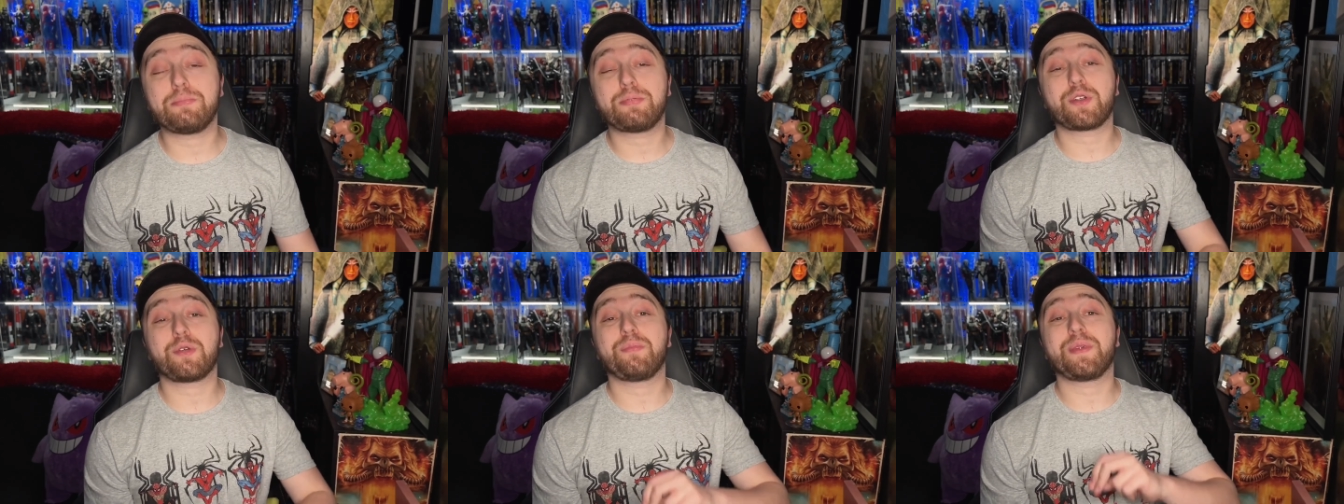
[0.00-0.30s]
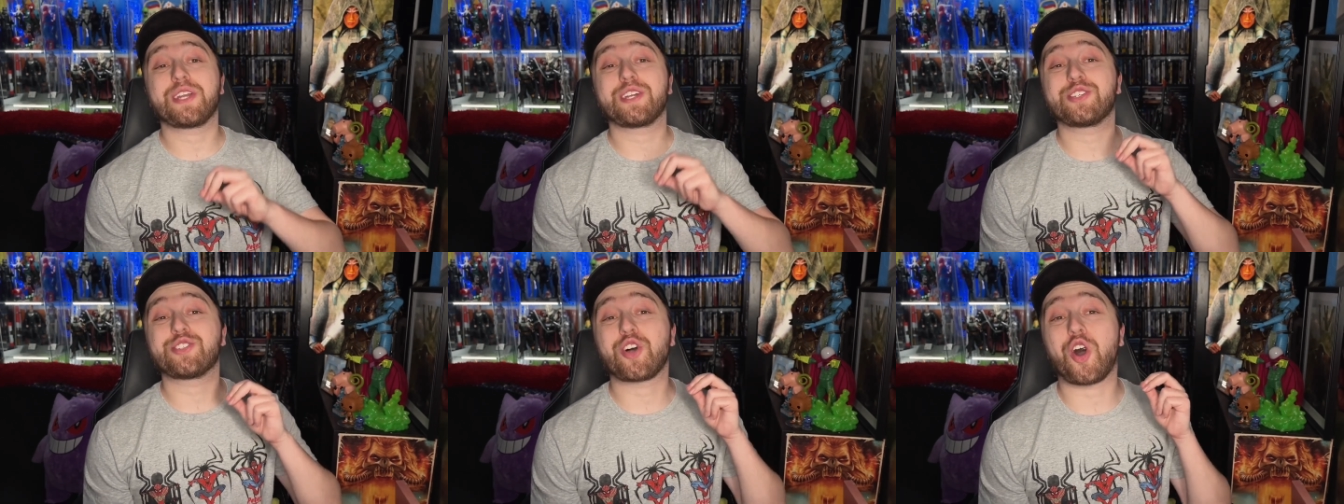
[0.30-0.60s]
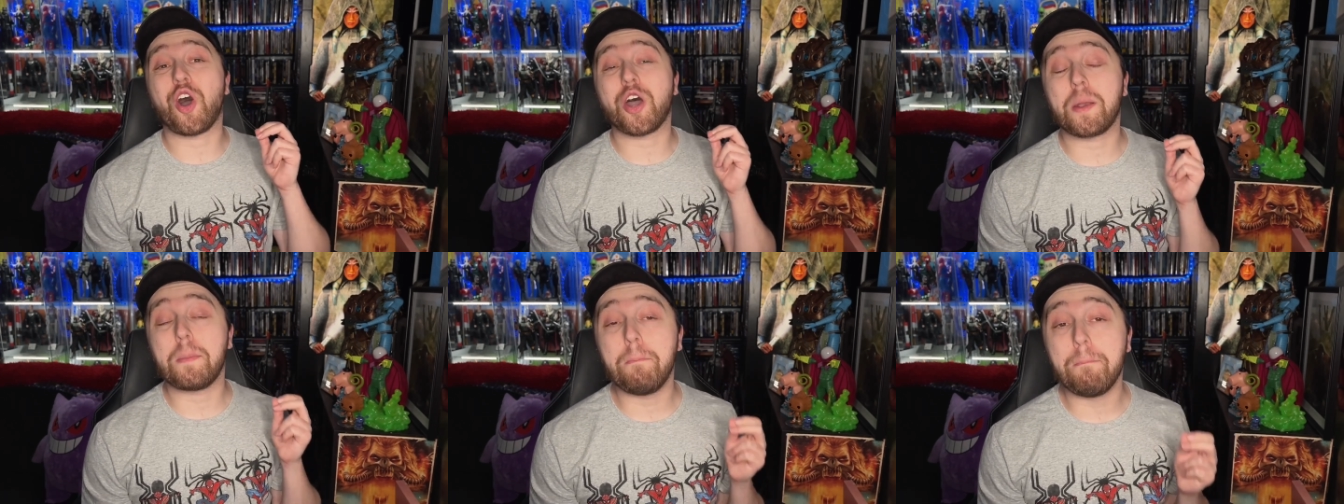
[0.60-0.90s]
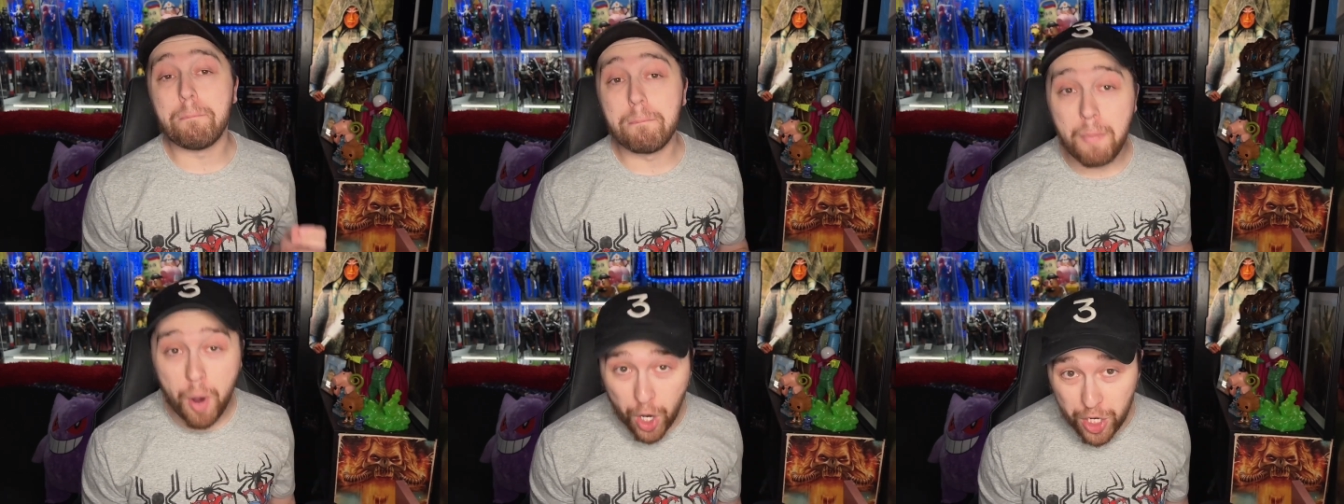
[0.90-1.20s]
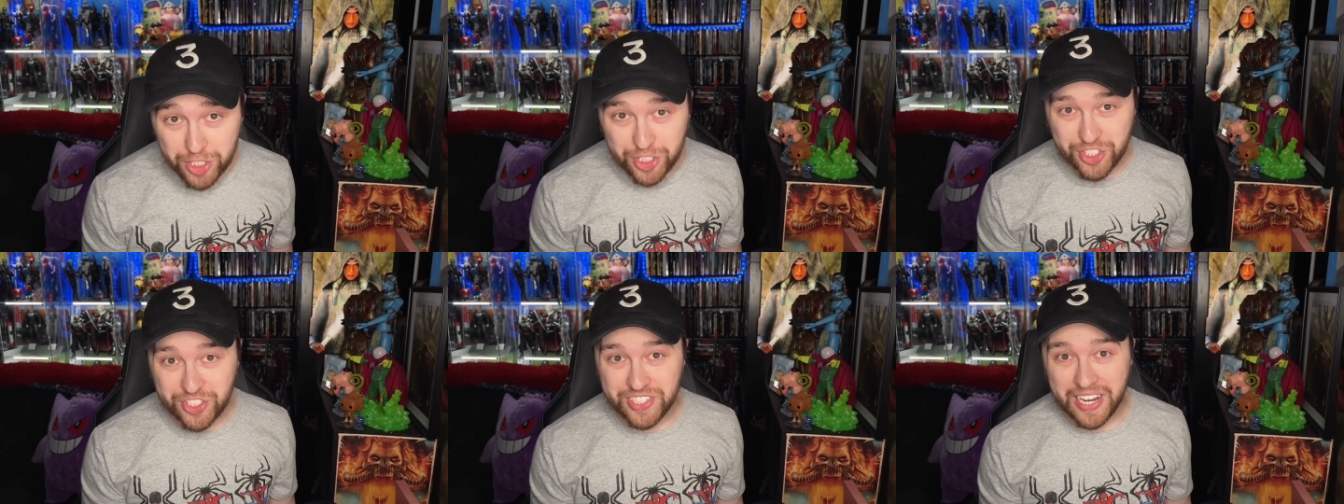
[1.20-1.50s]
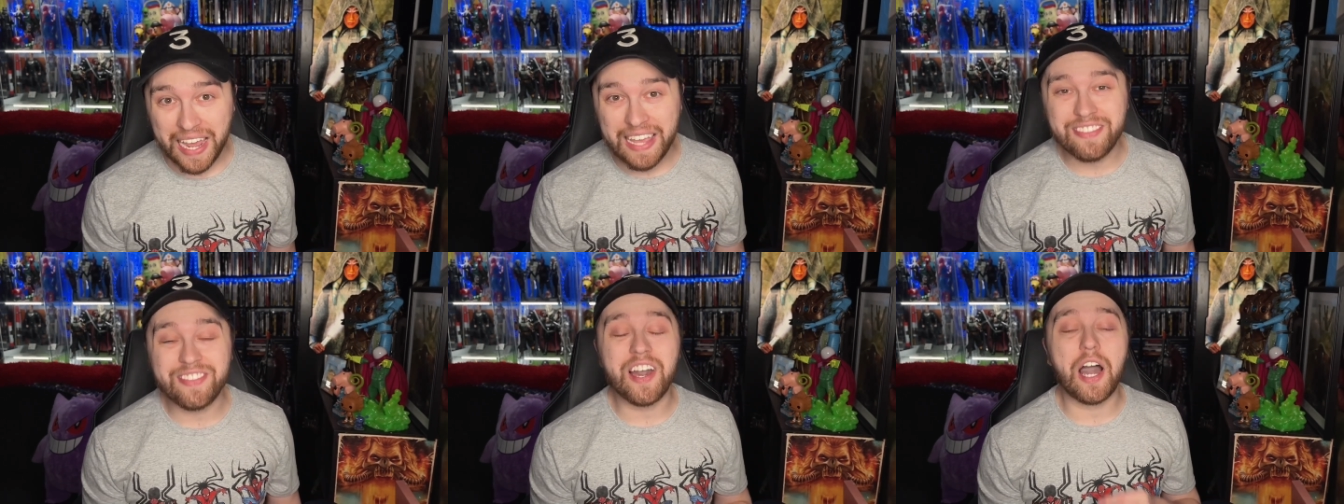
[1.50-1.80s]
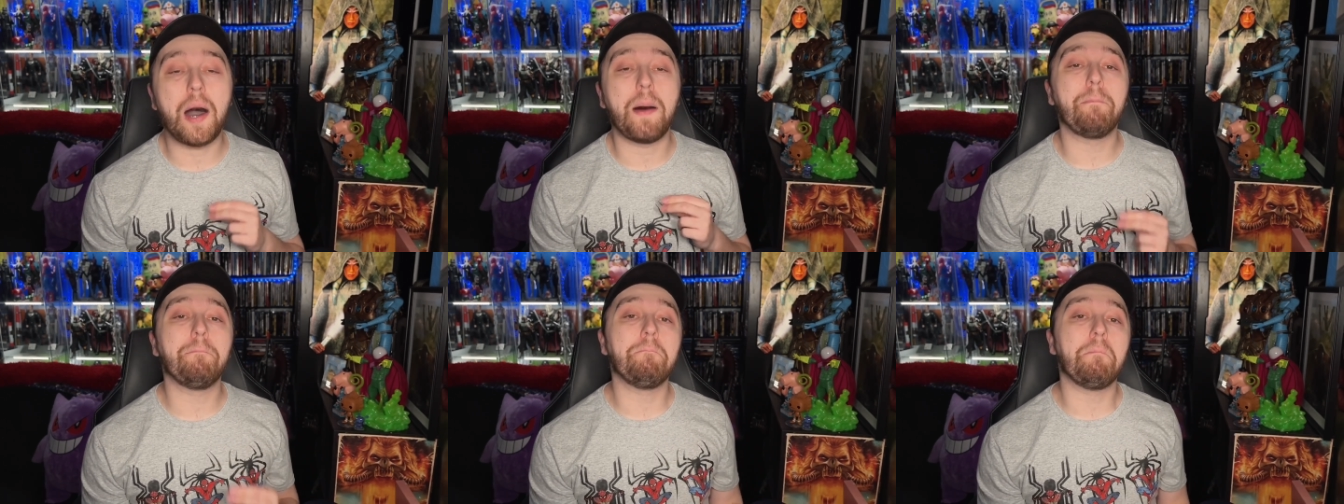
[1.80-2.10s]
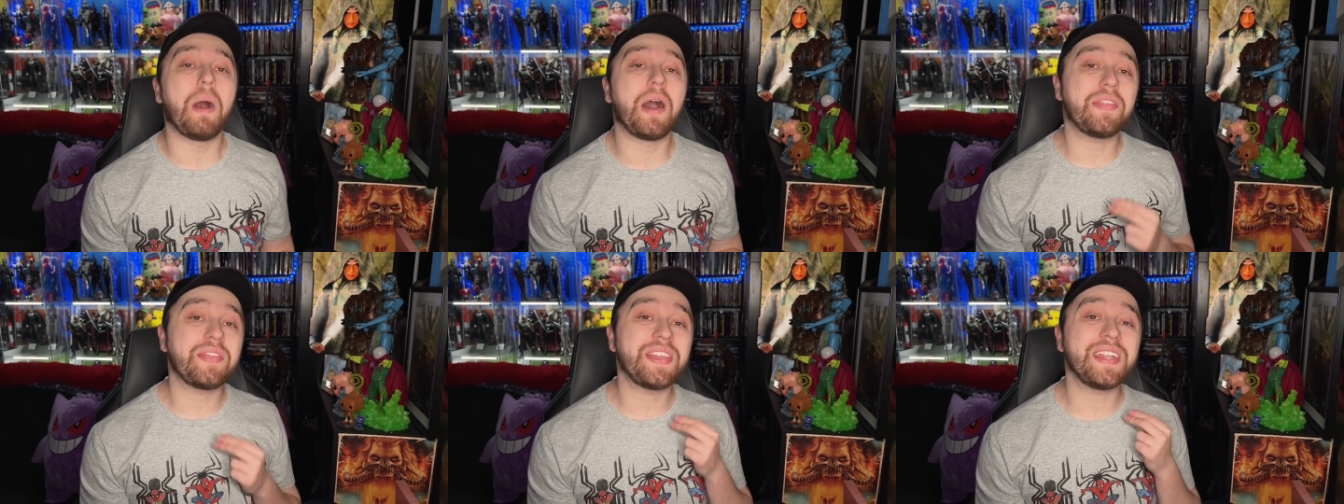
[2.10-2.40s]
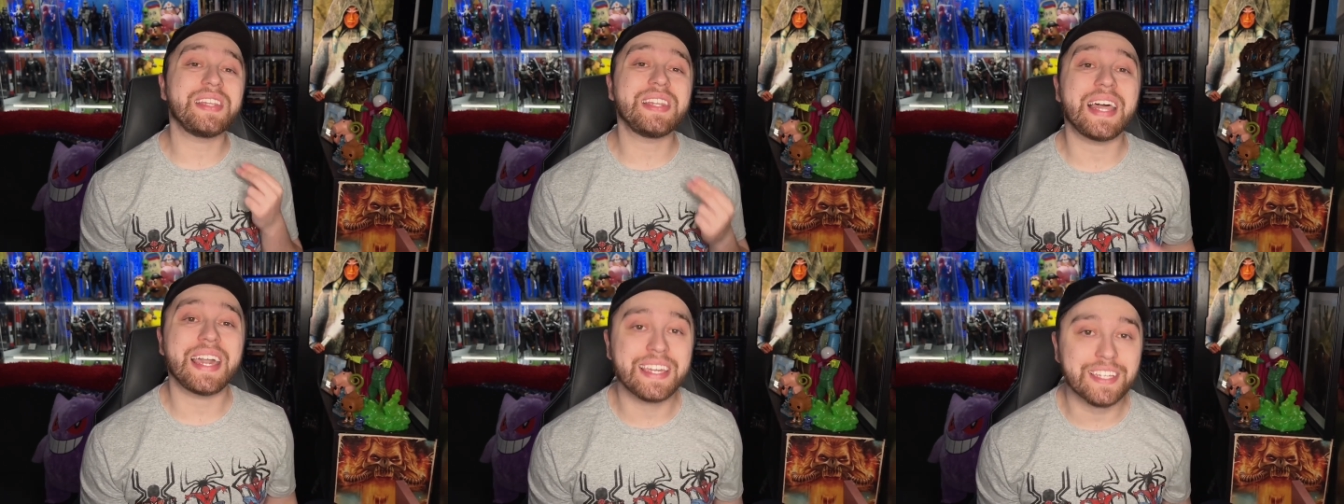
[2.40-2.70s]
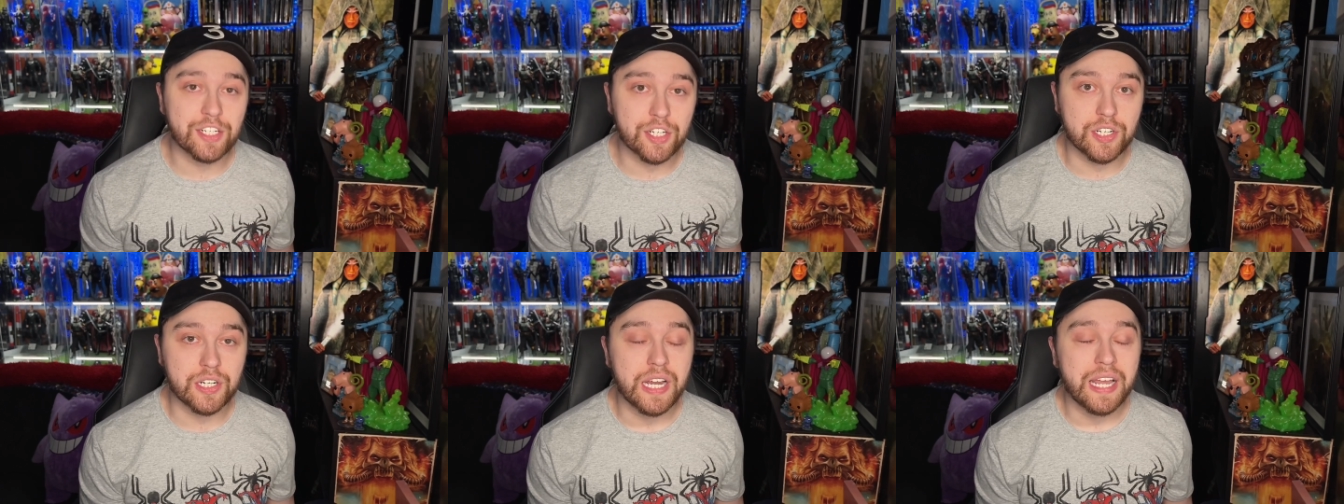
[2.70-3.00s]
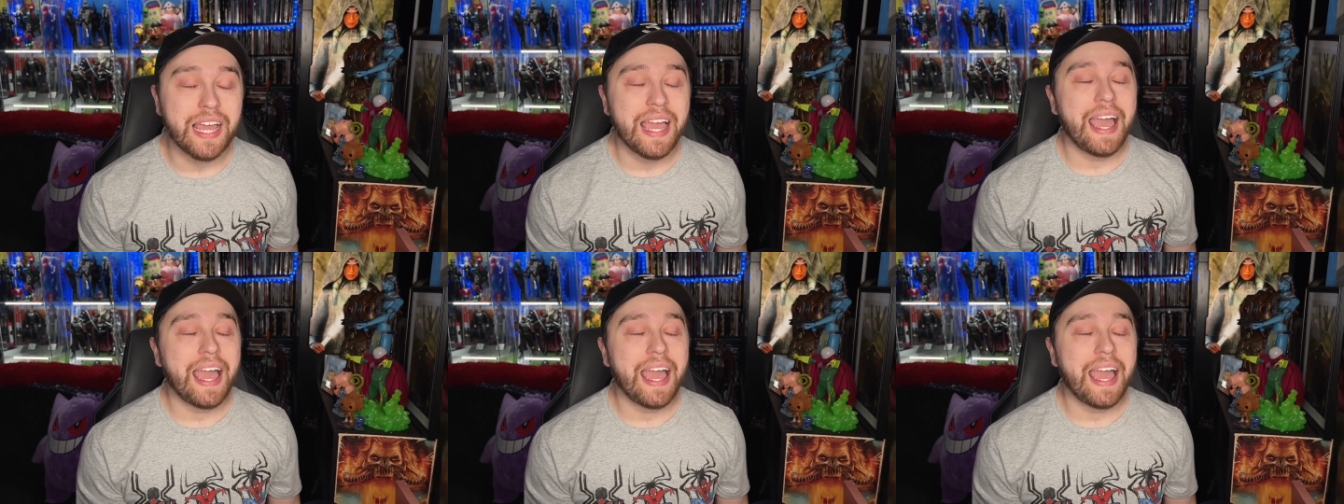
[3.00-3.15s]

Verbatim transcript: premieres on March 9th, a month later,